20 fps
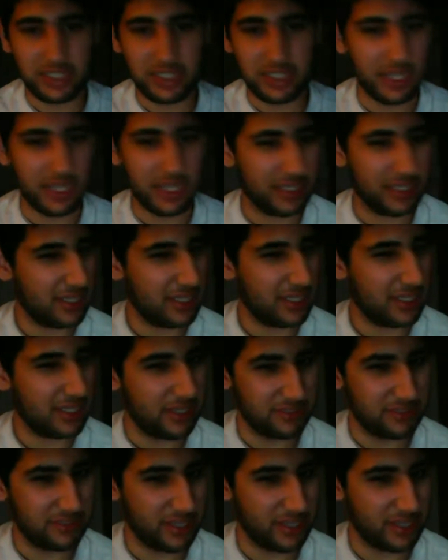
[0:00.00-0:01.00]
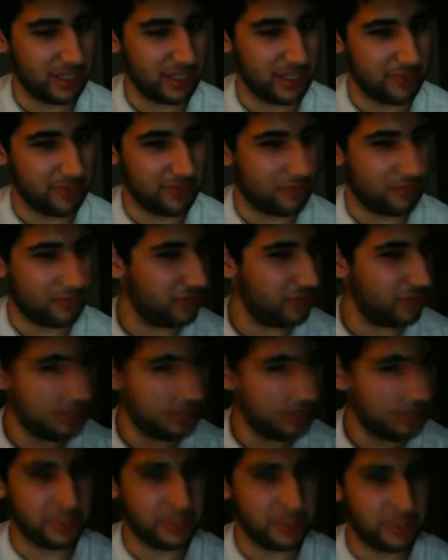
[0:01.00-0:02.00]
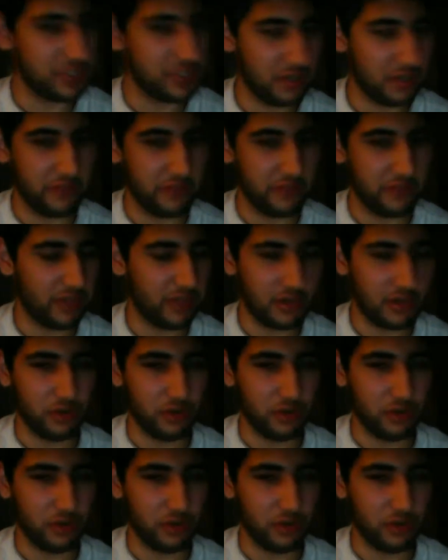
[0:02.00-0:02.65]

Like he was like really pissed off. I don't